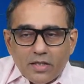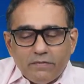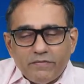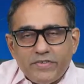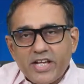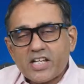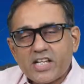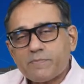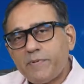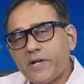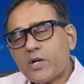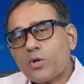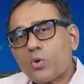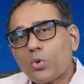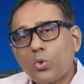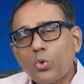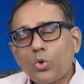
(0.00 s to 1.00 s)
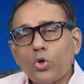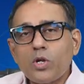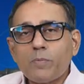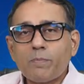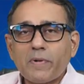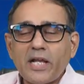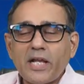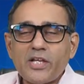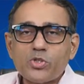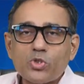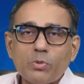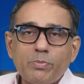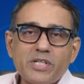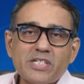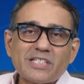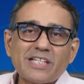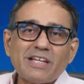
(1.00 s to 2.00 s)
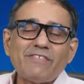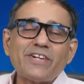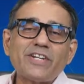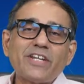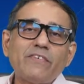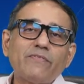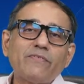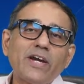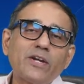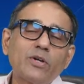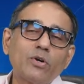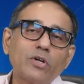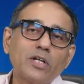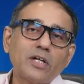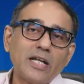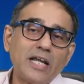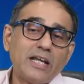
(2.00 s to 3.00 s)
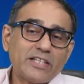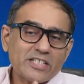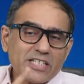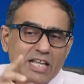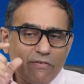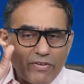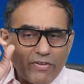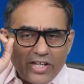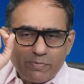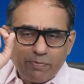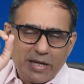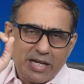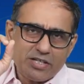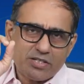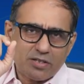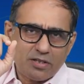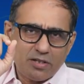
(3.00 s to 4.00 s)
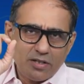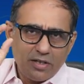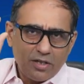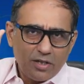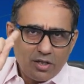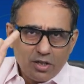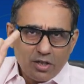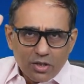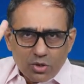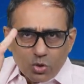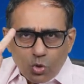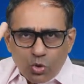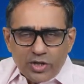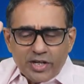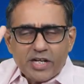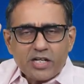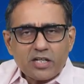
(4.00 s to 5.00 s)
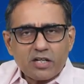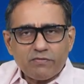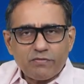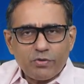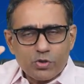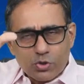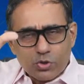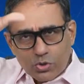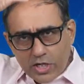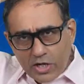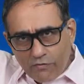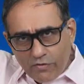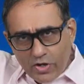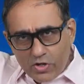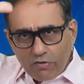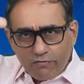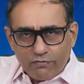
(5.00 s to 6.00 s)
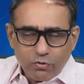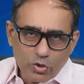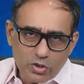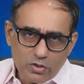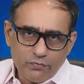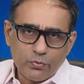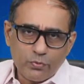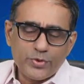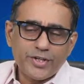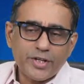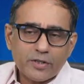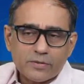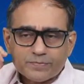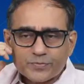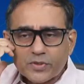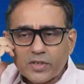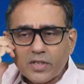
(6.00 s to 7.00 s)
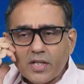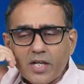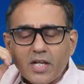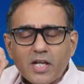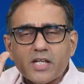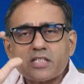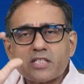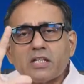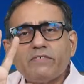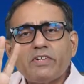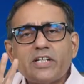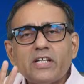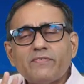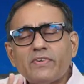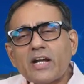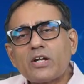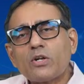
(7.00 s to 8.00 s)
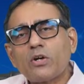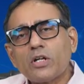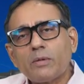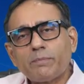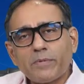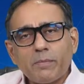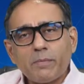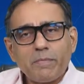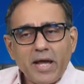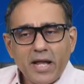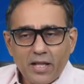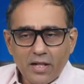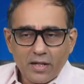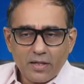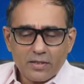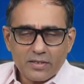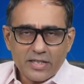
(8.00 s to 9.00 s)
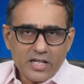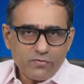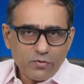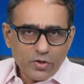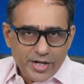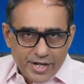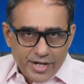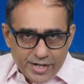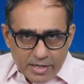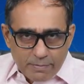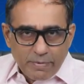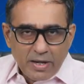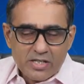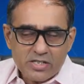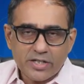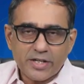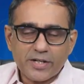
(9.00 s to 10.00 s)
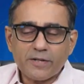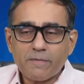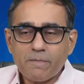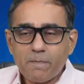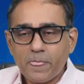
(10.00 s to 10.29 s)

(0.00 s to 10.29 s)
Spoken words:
we expect crude oil price to be $75. This is average price. Don't get confused. Average for the full year, $75 per barrel. That's for Indian basket,